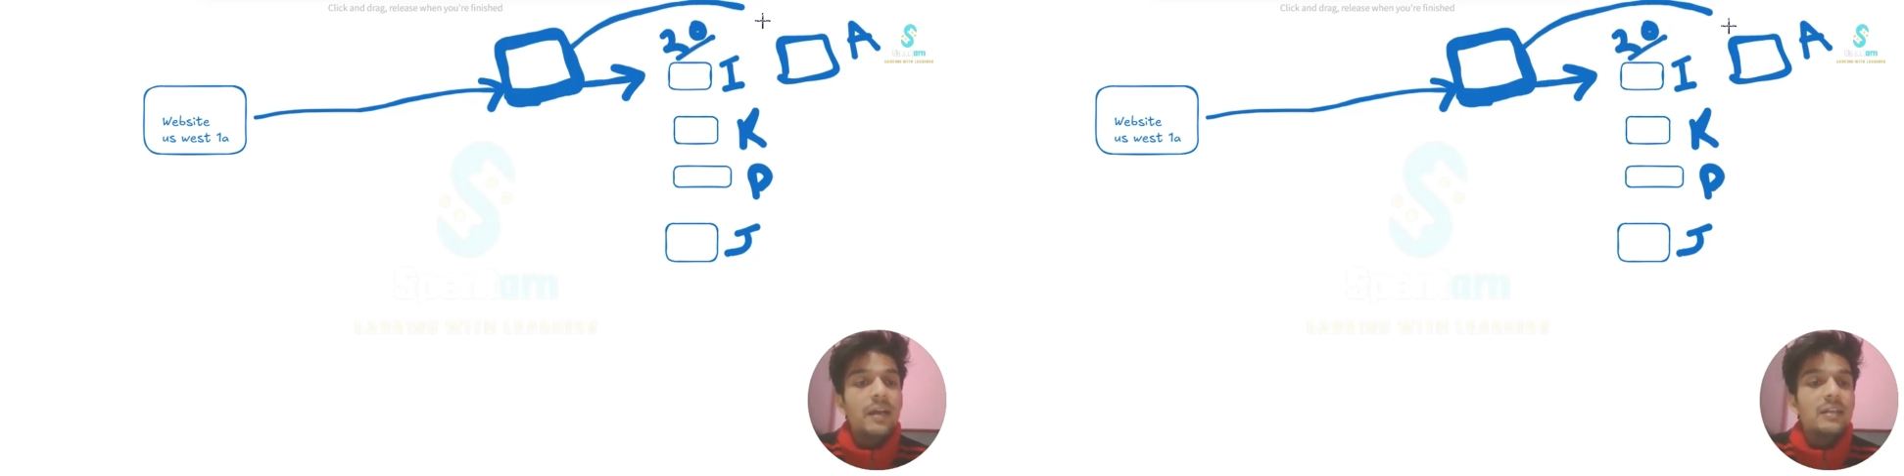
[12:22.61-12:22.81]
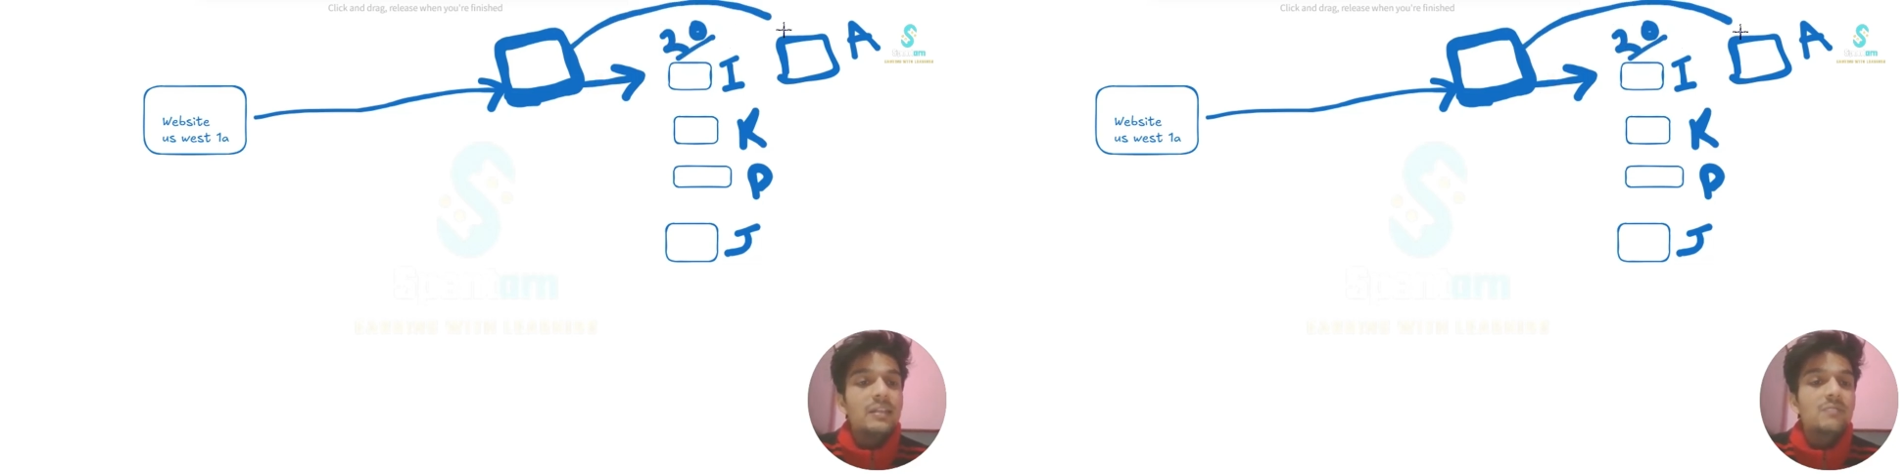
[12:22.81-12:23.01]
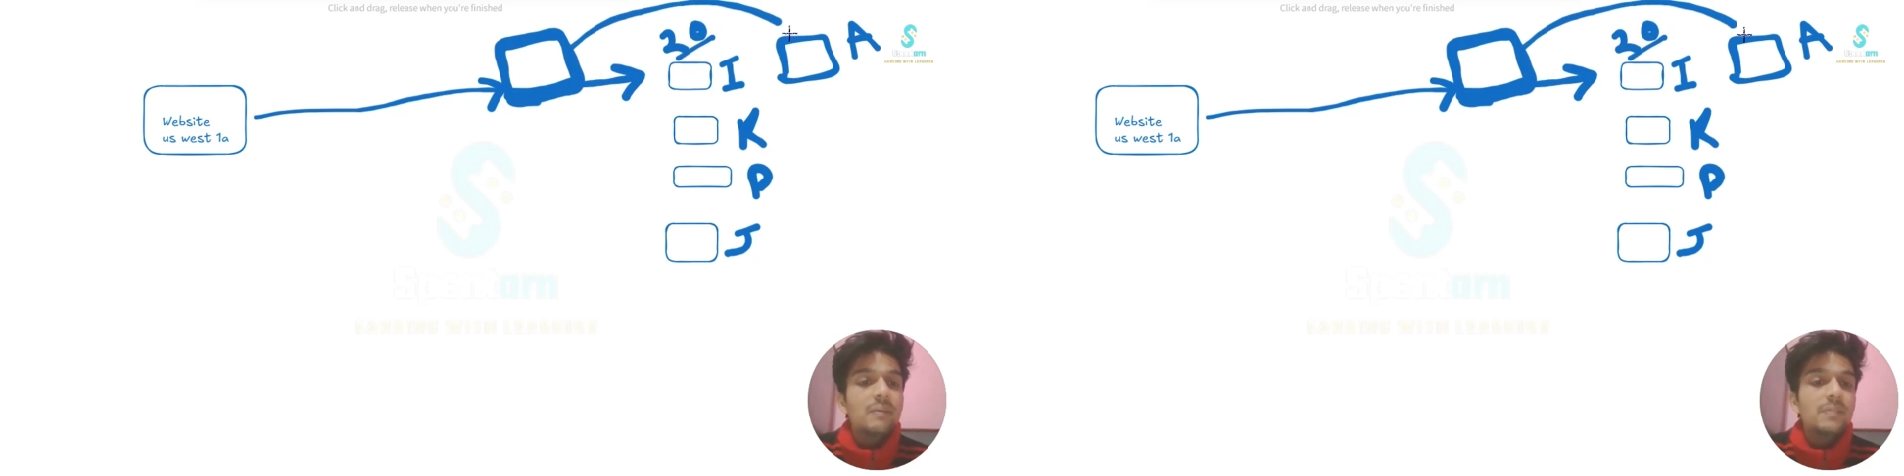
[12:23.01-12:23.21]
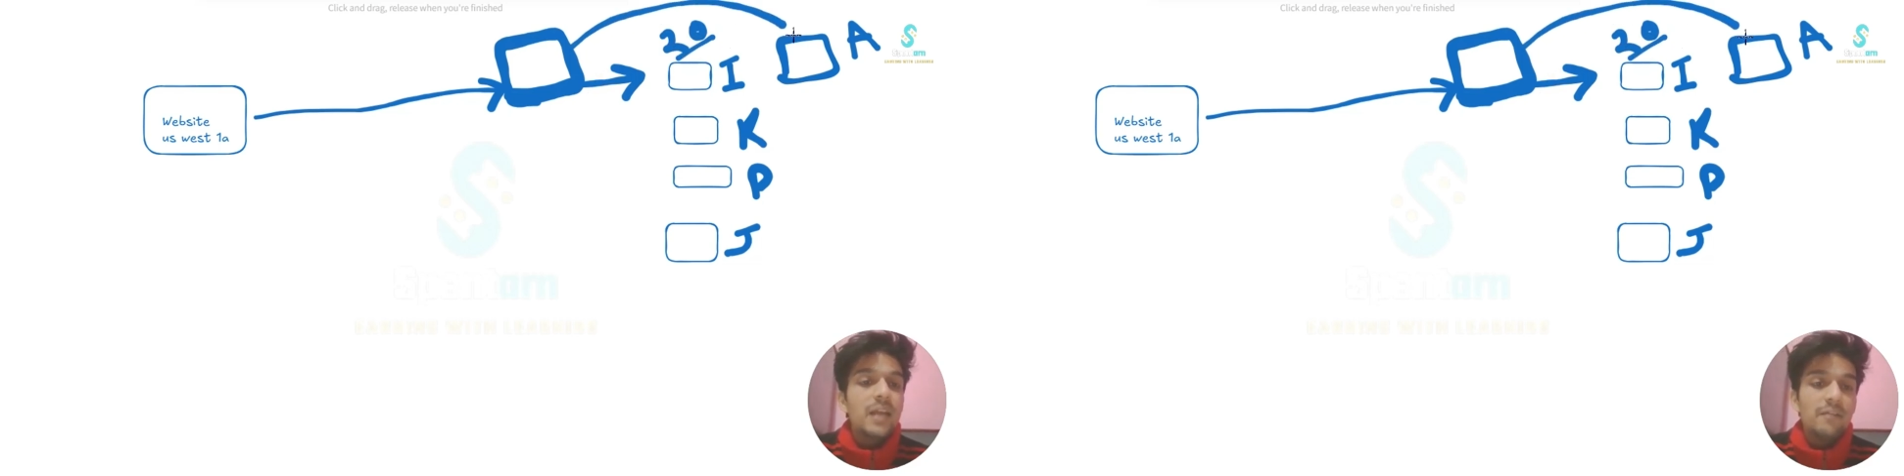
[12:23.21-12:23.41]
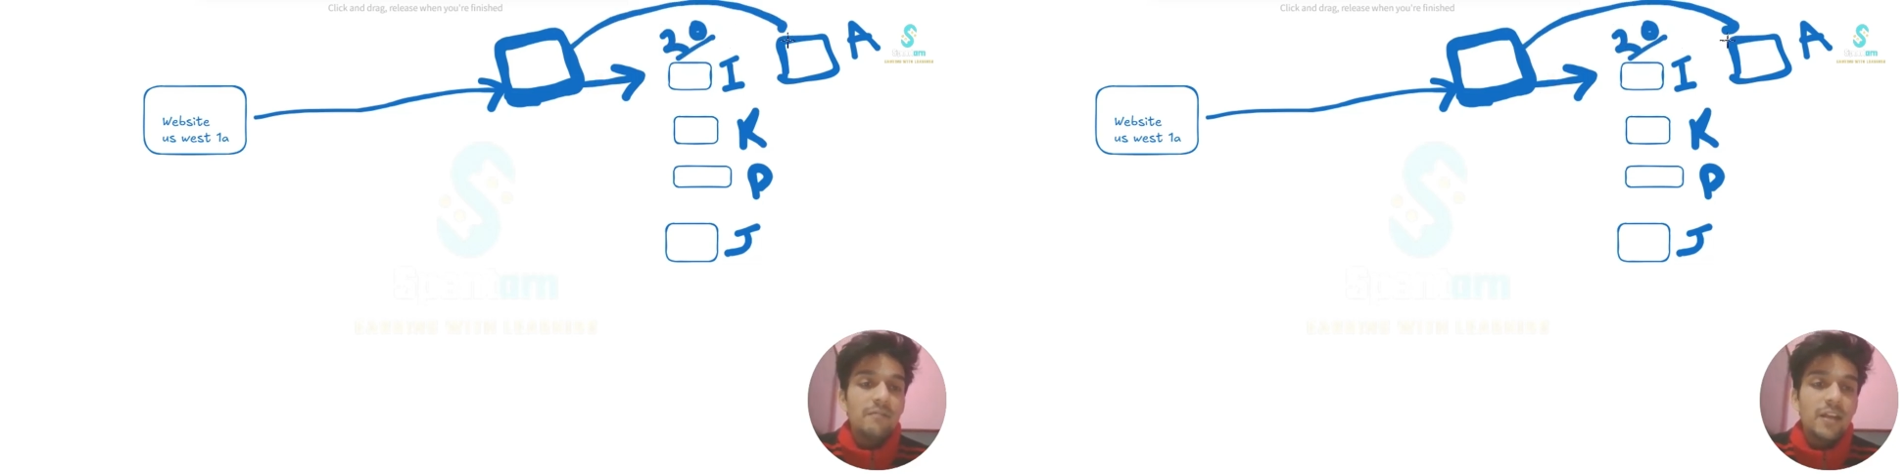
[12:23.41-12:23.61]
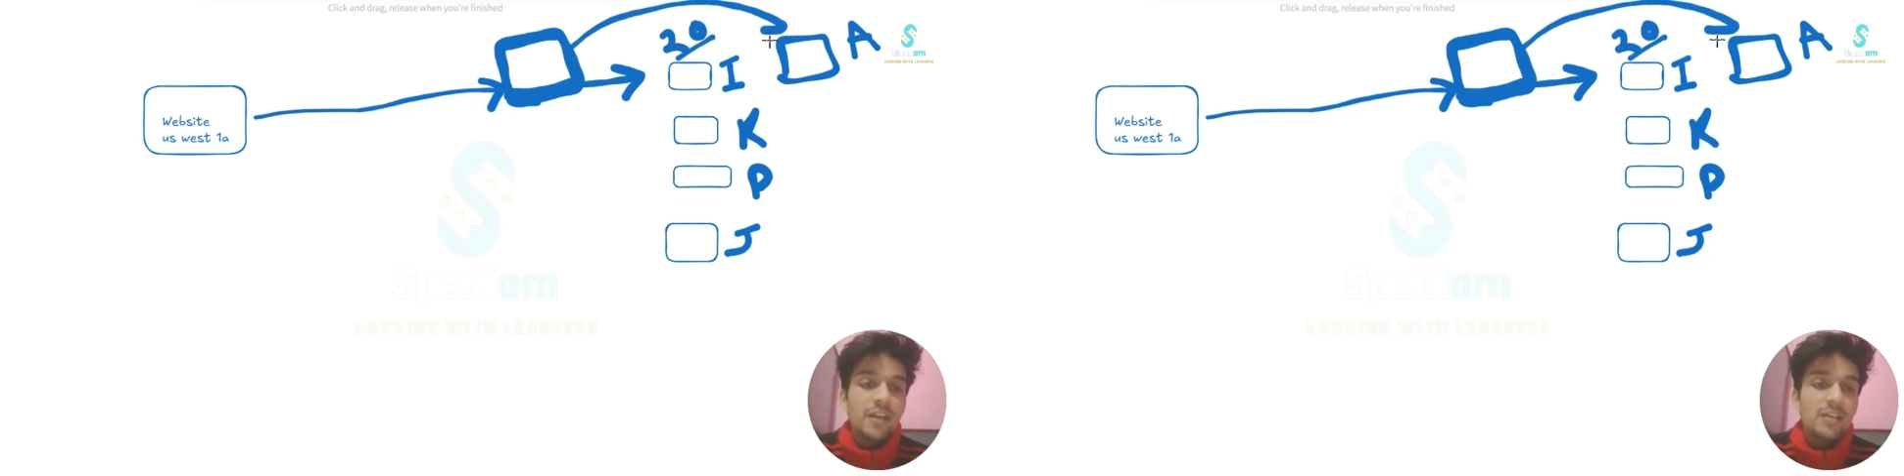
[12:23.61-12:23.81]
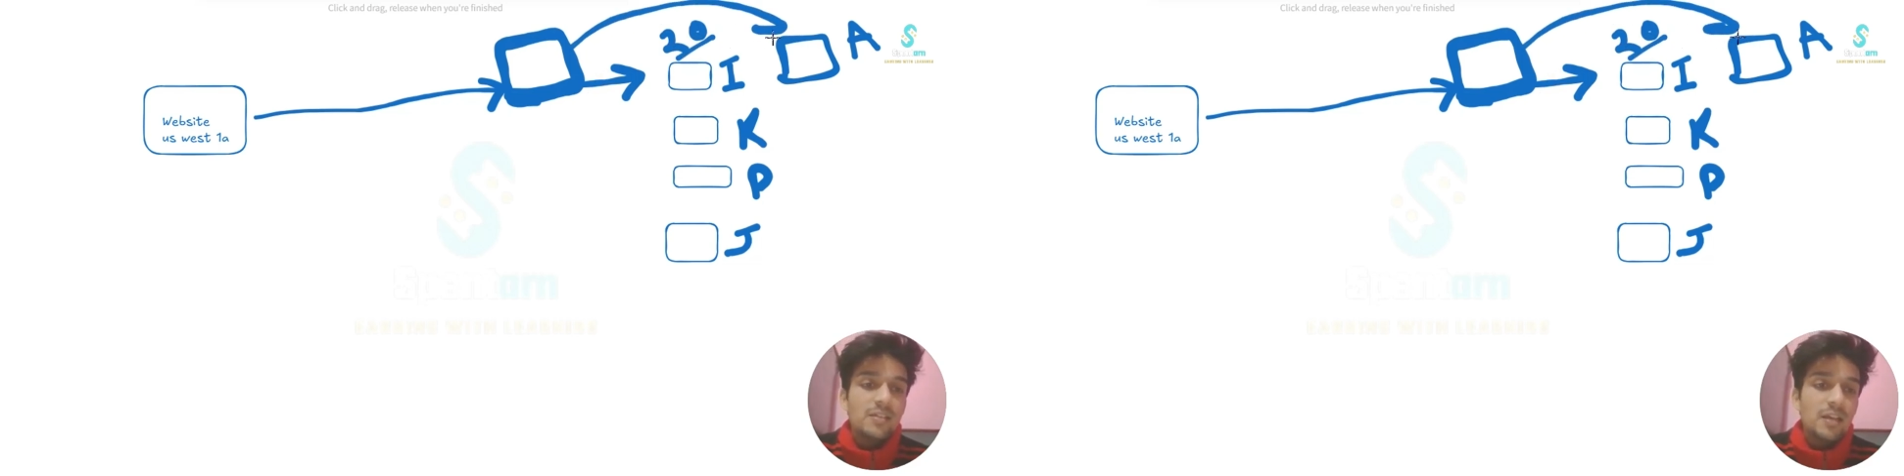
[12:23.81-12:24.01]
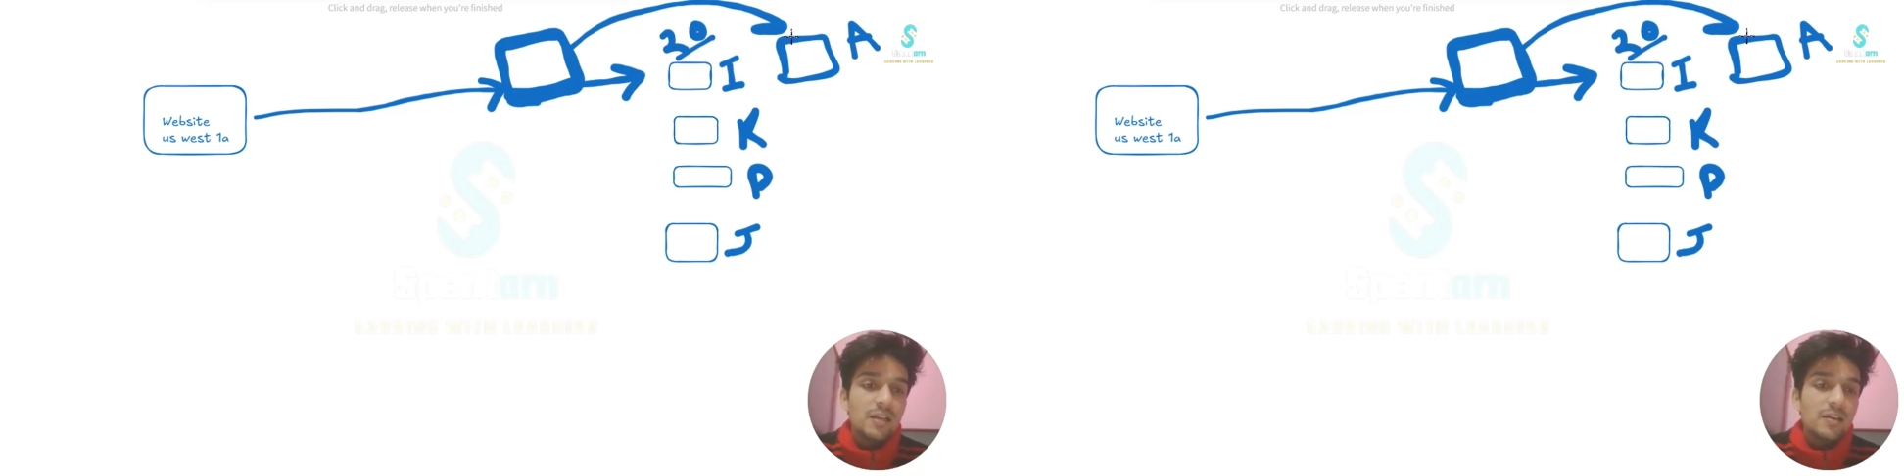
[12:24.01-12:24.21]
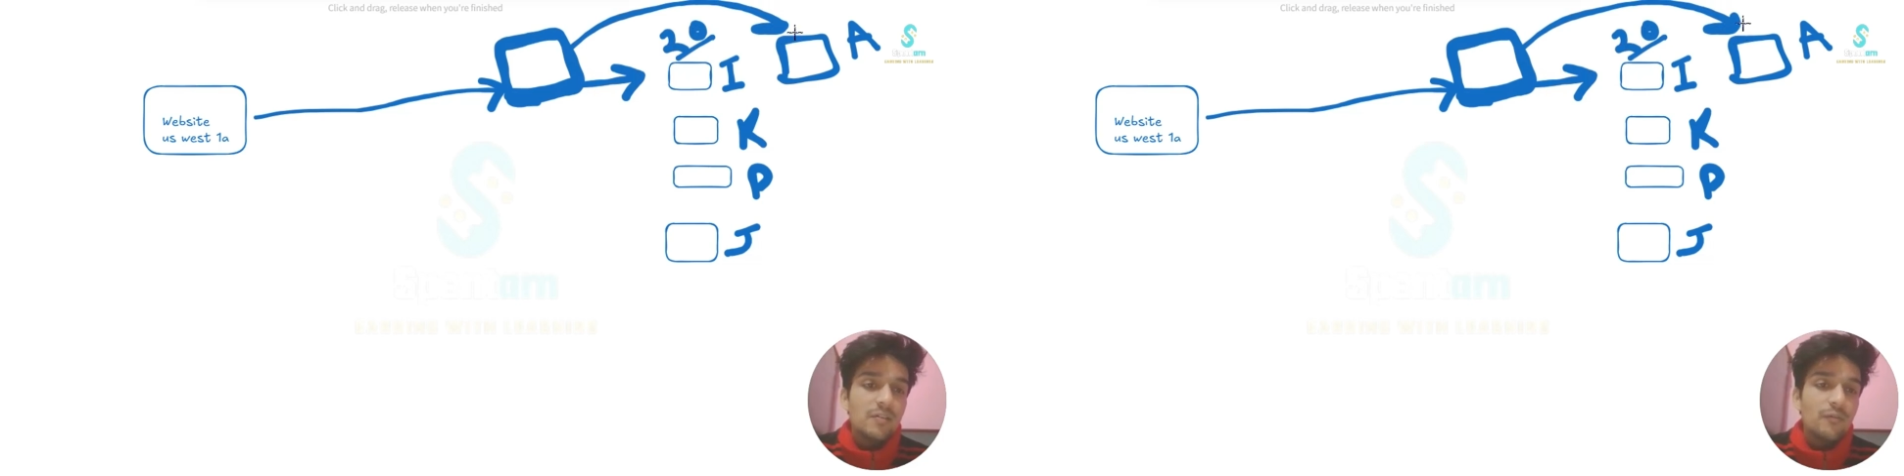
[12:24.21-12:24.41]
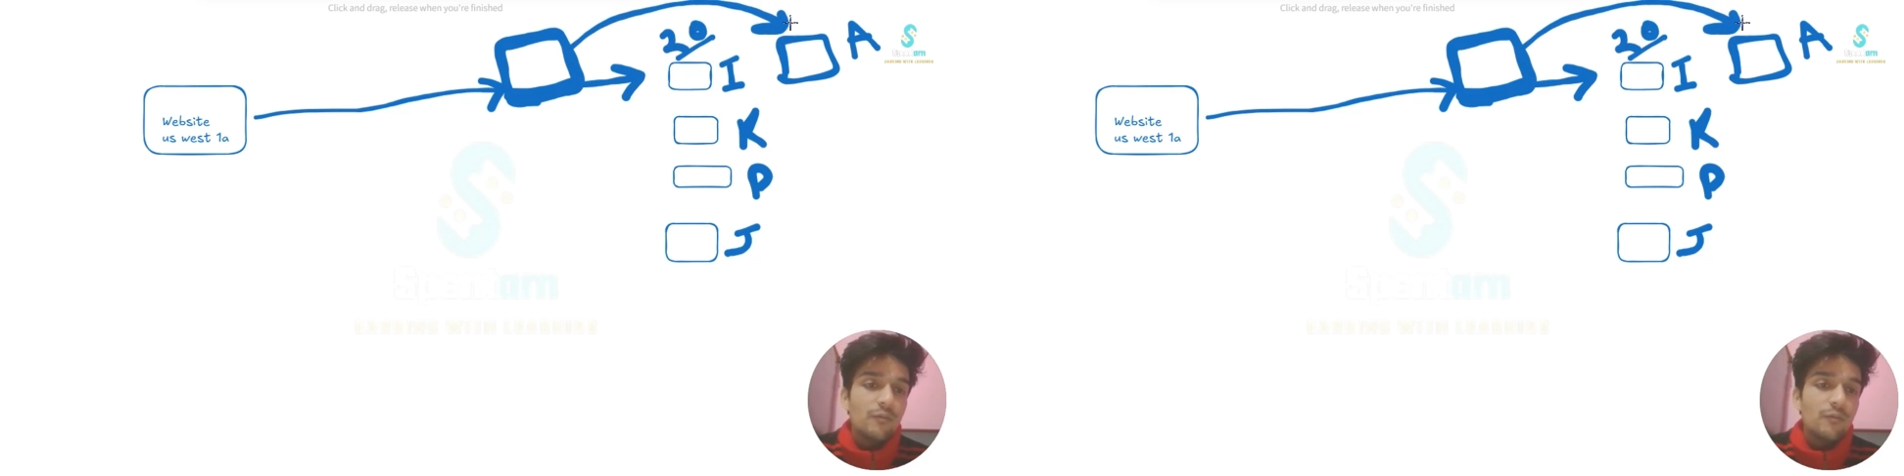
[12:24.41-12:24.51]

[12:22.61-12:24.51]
get this website very easily.